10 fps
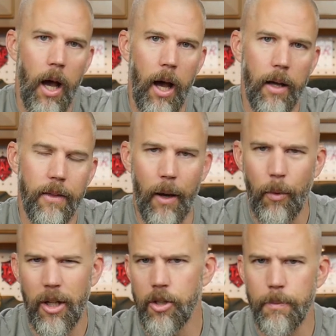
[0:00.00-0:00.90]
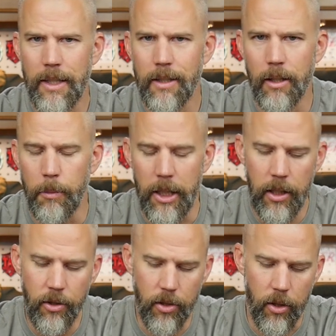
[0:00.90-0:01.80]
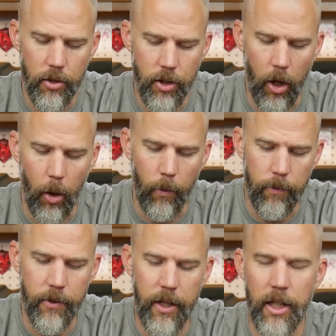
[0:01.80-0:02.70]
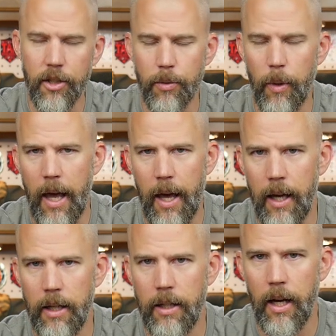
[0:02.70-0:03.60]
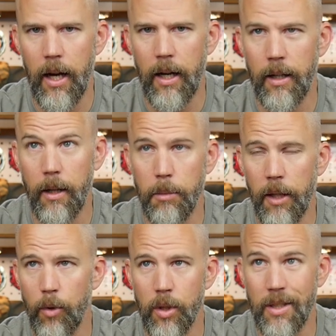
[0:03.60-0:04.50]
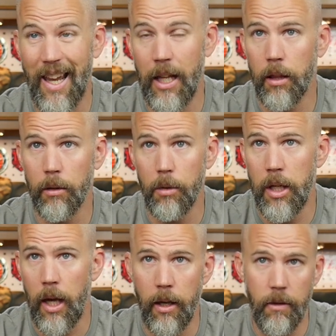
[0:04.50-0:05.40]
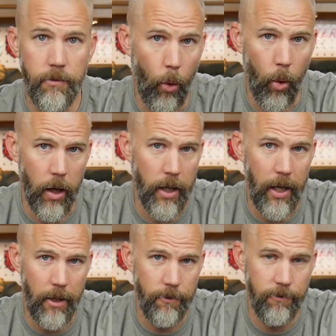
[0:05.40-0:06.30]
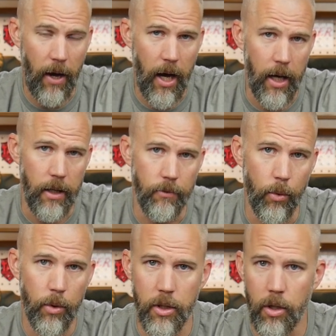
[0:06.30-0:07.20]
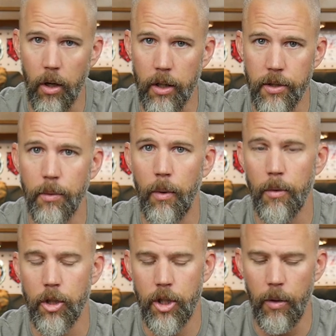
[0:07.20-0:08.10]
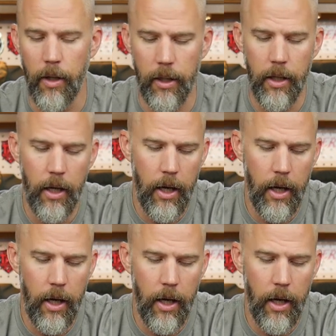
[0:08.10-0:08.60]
Uh, that way it just makes it a little bit easier. So for this, we had, uh, I believe it was A three, A four, and A five were the targets that we were shooting.